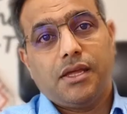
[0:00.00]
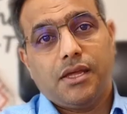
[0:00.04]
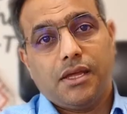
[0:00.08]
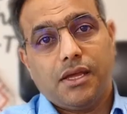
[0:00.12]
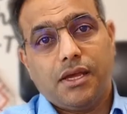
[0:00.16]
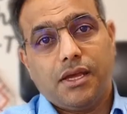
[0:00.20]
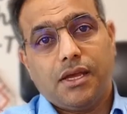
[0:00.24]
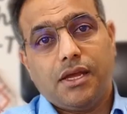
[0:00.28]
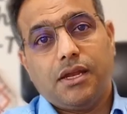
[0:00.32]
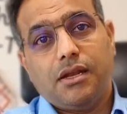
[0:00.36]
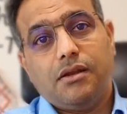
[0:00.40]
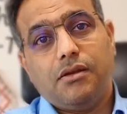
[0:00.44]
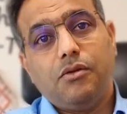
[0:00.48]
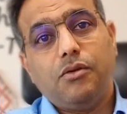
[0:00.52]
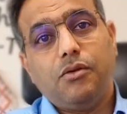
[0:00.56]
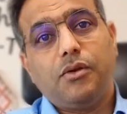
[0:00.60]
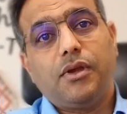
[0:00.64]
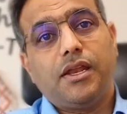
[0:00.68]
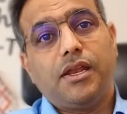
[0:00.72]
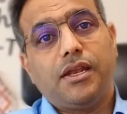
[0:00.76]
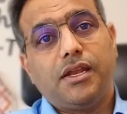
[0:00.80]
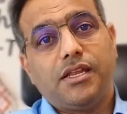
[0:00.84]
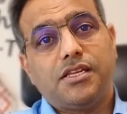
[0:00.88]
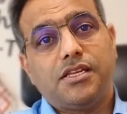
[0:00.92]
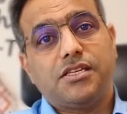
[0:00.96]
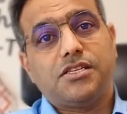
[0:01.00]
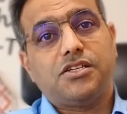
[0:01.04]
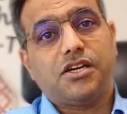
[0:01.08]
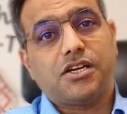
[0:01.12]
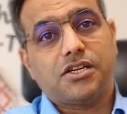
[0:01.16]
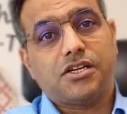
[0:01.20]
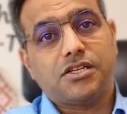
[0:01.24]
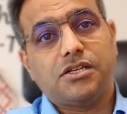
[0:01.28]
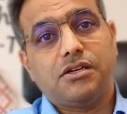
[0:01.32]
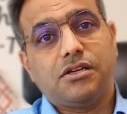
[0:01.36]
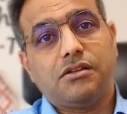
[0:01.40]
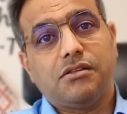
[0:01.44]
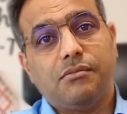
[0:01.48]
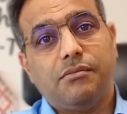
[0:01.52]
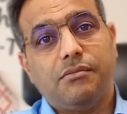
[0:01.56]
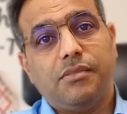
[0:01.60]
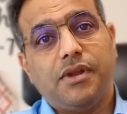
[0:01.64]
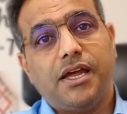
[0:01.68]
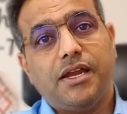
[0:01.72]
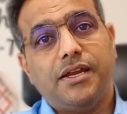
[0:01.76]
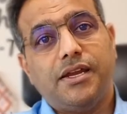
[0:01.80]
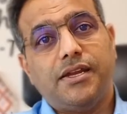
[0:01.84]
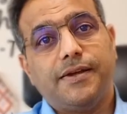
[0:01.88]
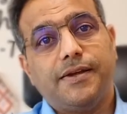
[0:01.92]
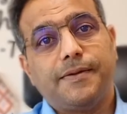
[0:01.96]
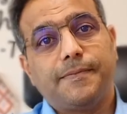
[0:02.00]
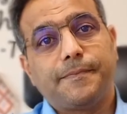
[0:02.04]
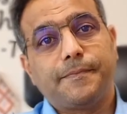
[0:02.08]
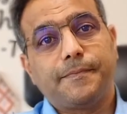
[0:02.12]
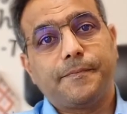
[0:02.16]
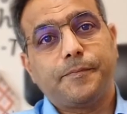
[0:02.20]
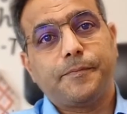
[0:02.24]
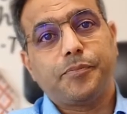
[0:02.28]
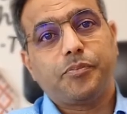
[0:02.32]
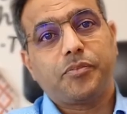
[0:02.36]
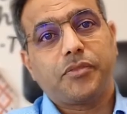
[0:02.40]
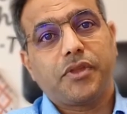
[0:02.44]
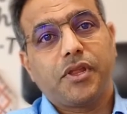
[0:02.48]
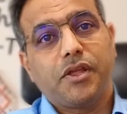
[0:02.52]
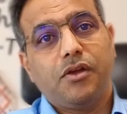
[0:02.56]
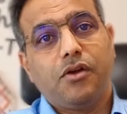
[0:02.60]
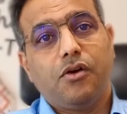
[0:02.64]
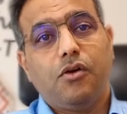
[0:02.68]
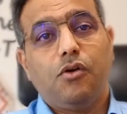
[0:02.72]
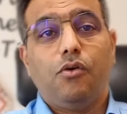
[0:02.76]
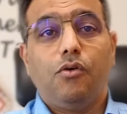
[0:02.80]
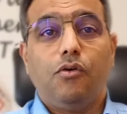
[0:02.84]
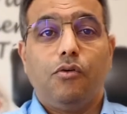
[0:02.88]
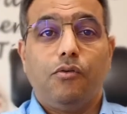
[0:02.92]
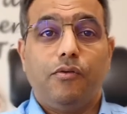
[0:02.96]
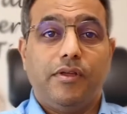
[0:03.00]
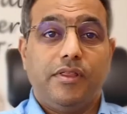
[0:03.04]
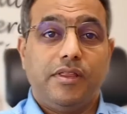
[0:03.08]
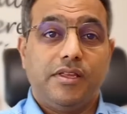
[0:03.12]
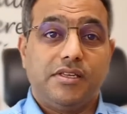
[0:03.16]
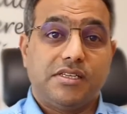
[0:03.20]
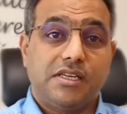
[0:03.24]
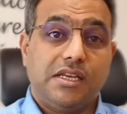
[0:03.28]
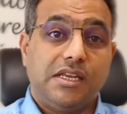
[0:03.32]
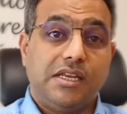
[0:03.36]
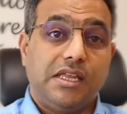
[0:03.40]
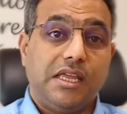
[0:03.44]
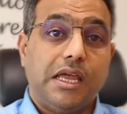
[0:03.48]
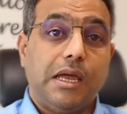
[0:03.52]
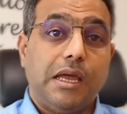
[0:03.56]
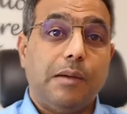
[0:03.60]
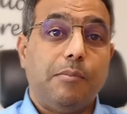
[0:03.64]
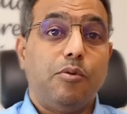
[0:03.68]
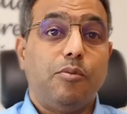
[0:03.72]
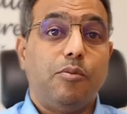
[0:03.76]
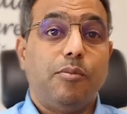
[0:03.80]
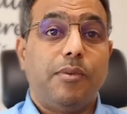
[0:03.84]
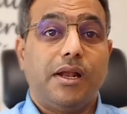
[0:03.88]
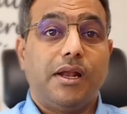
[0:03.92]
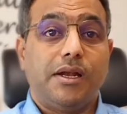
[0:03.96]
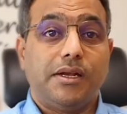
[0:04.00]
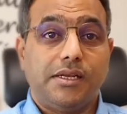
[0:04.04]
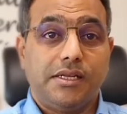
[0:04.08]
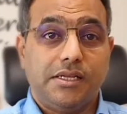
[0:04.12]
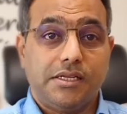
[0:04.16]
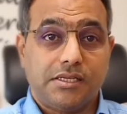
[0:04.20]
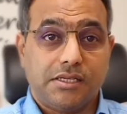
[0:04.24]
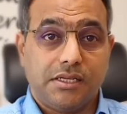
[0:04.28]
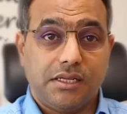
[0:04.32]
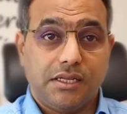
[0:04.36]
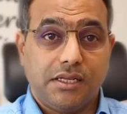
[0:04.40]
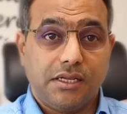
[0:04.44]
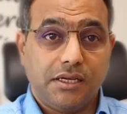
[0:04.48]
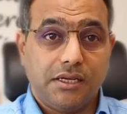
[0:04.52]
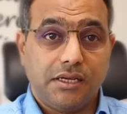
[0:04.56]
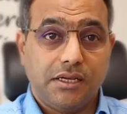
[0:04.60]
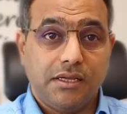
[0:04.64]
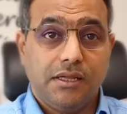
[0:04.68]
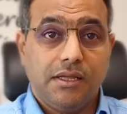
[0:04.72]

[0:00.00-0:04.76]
and look in the structure of the bladder, or whether there's any abnormalities in the